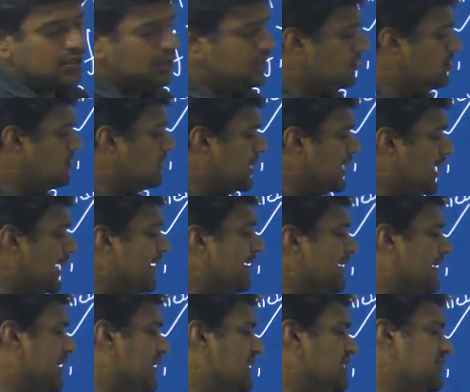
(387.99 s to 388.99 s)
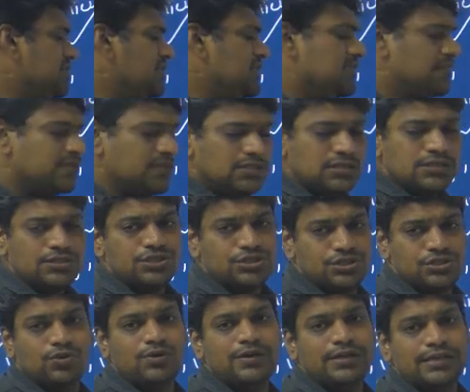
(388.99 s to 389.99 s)
So the kinetic energy means which is
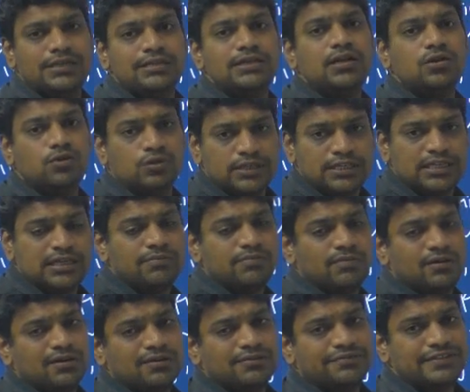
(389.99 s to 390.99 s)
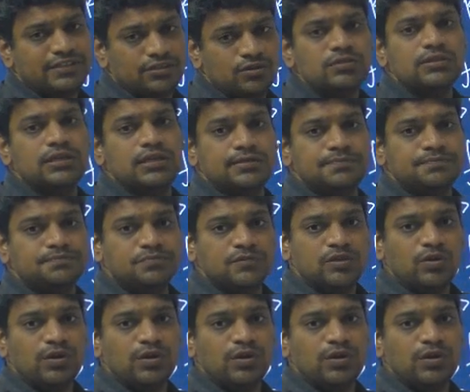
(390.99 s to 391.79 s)
stored in the rotating part of a rotor.